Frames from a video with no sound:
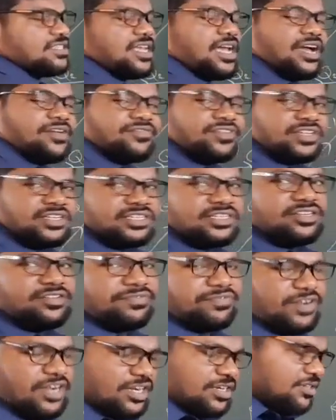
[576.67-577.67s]
having
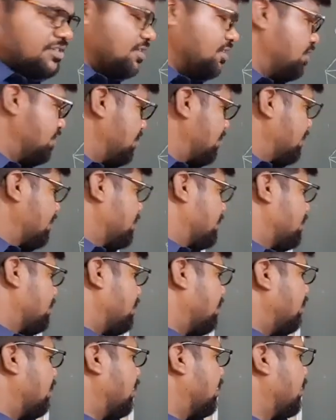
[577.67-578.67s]
different
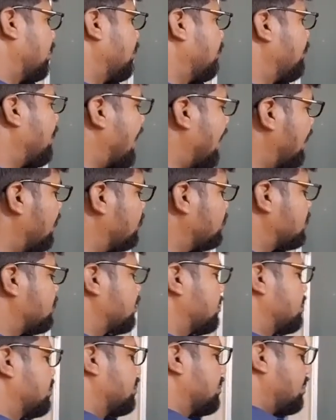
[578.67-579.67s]

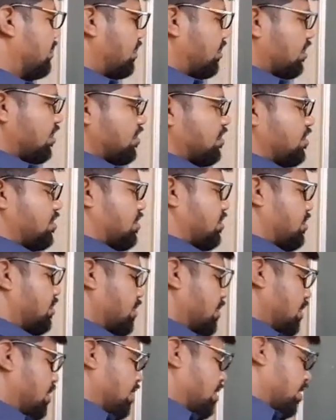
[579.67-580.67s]
values in this
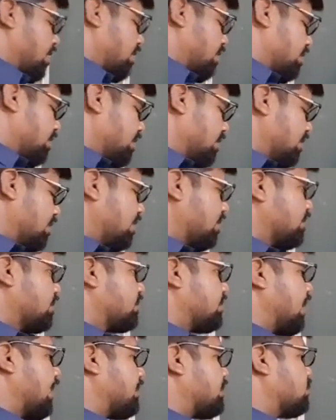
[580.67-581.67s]

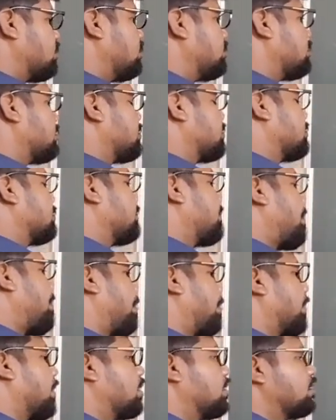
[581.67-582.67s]
circuit.
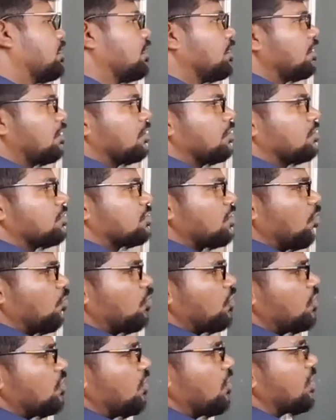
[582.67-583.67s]
So
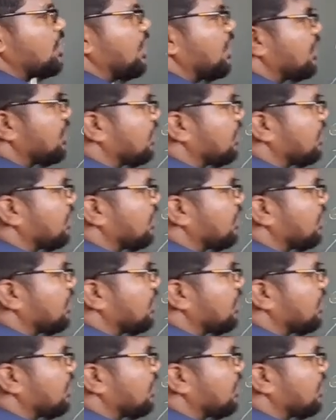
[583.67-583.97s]
we know that